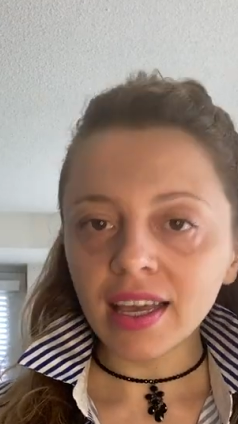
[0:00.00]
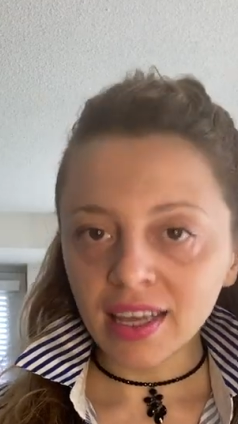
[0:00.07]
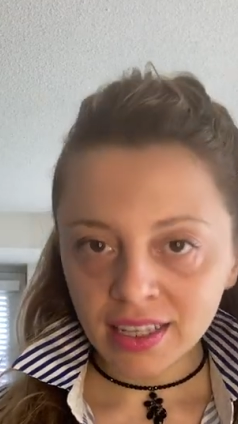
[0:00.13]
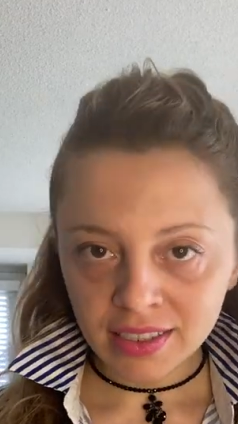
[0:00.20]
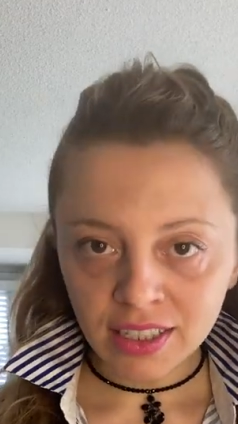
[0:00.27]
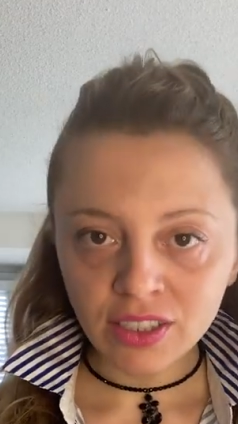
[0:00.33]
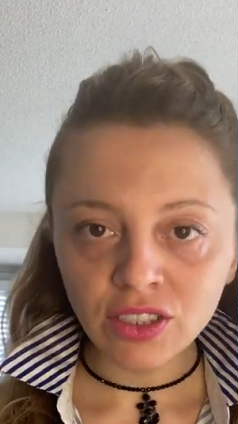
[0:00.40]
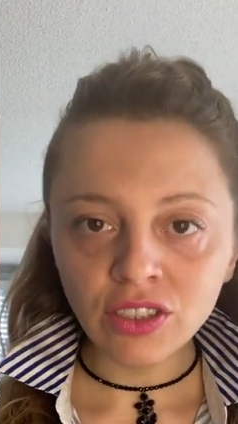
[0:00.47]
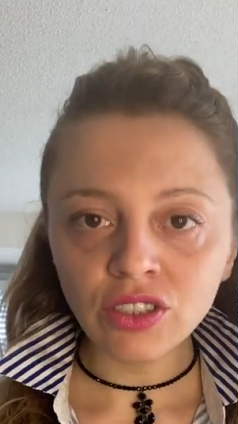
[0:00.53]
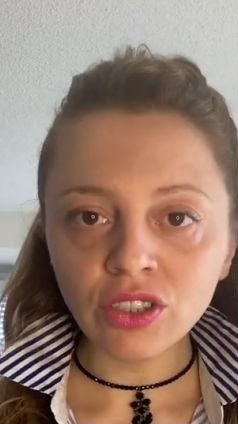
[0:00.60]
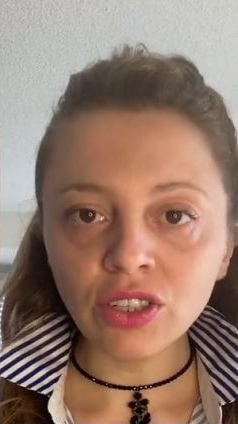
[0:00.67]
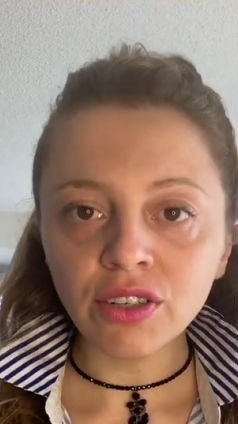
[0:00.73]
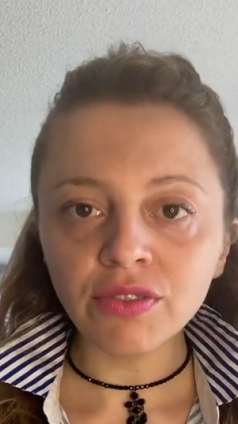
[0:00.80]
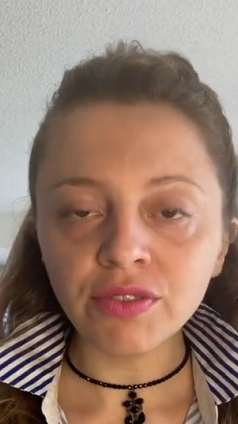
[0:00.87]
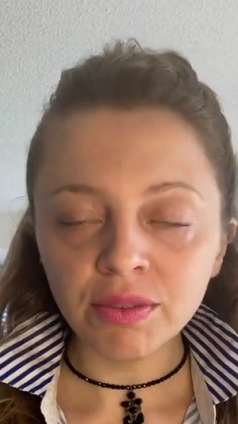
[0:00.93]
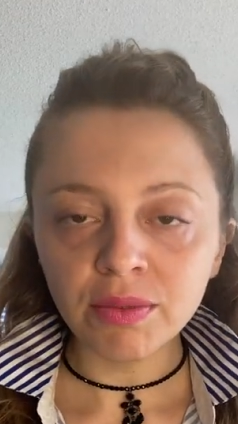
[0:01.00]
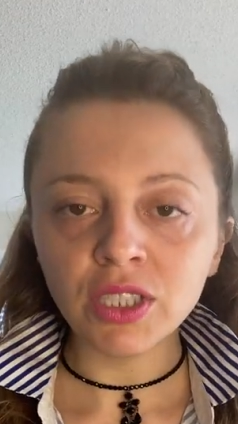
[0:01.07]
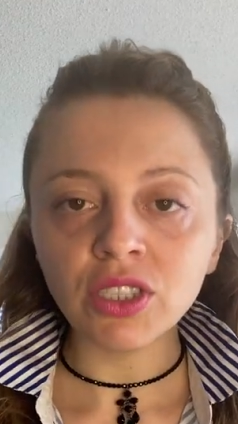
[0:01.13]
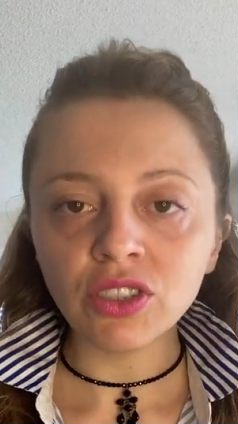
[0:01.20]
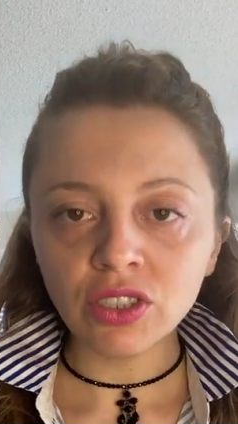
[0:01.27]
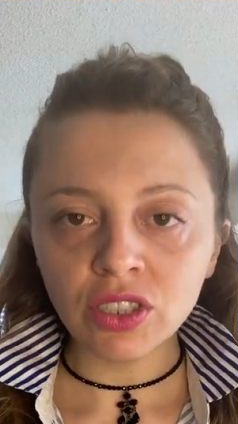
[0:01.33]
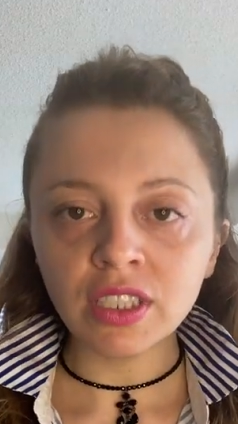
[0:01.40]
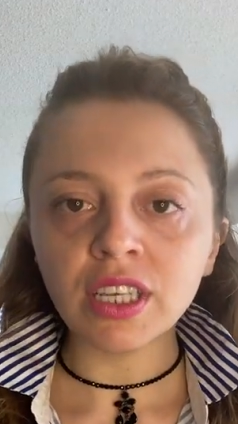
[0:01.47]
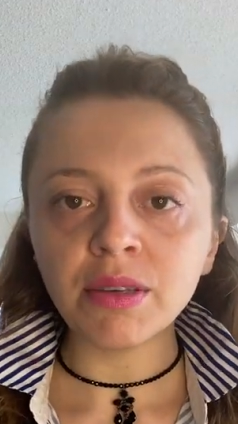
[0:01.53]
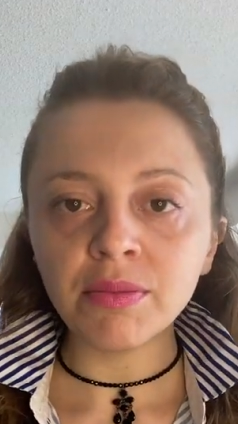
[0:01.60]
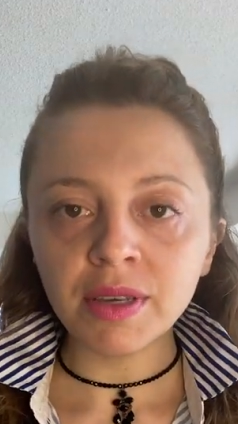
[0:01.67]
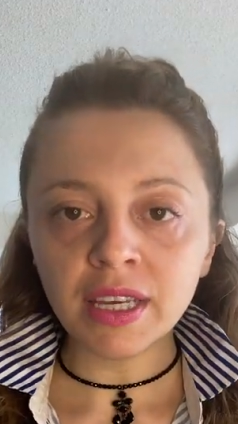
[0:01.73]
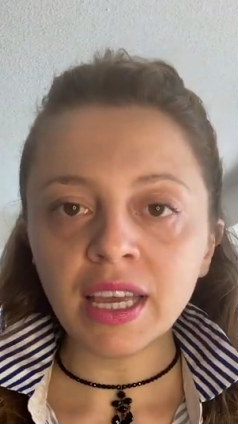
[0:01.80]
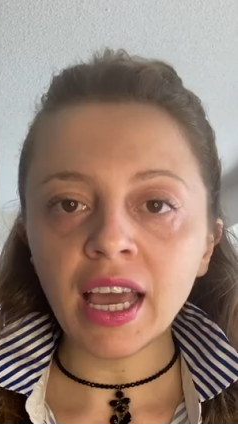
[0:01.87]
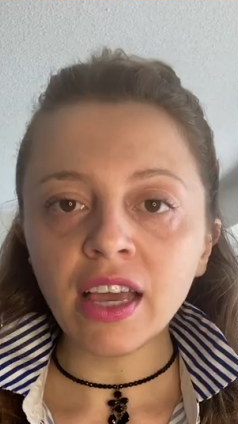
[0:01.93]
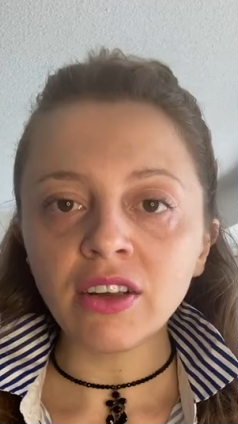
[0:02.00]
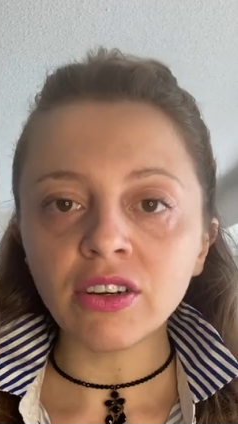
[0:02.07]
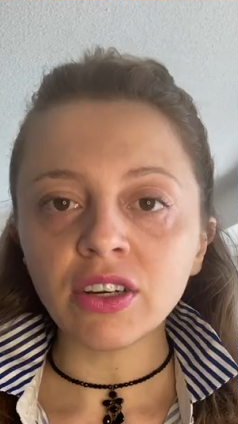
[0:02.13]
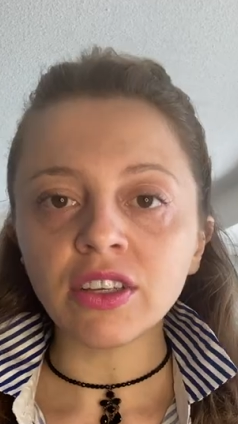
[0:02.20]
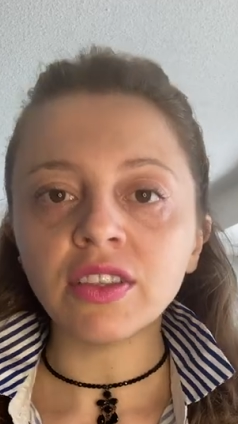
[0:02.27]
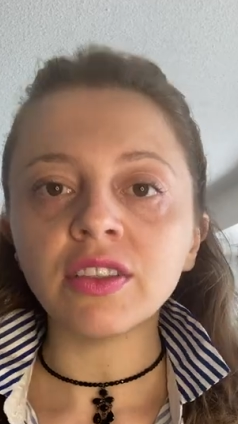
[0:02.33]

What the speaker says: it doesn't serve for me to just keep being angry.